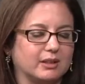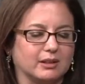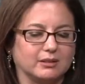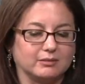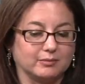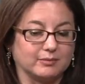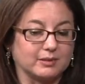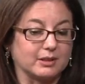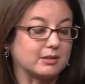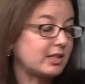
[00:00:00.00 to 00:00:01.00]
uh,
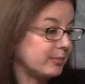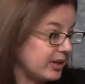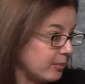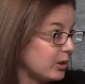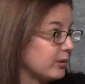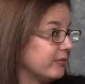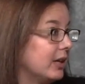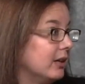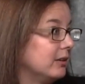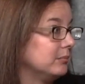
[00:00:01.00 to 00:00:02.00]
some of them are,
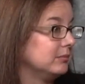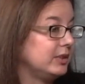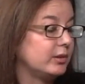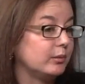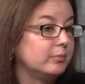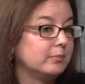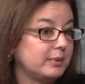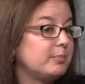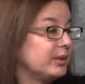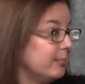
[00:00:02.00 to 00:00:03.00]
um, you know,
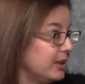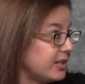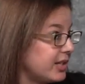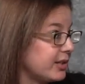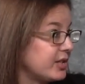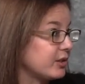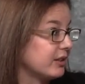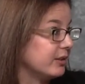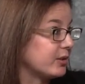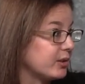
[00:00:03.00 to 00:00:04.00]
people in military,
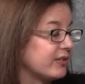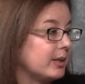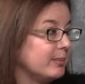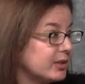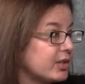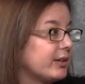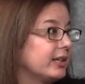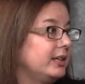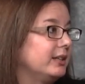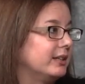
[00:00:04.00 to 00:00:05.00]
you know, serving on
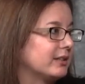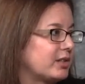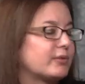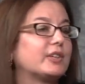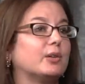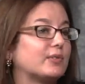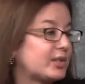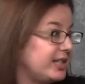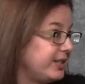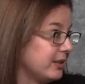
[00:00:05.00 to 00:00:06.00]
military, yeah. Uh, serving
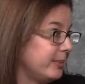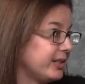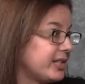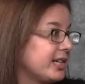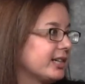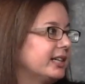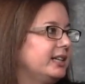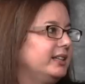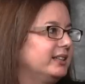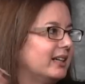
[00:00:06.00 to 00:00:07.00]
overseas in the military,
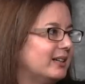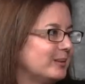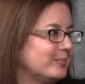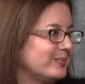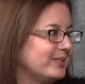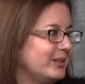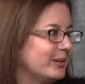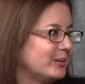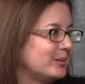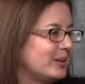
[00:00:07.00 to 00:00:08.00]
That's right. um, you
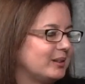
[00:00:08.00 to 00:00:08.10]
know.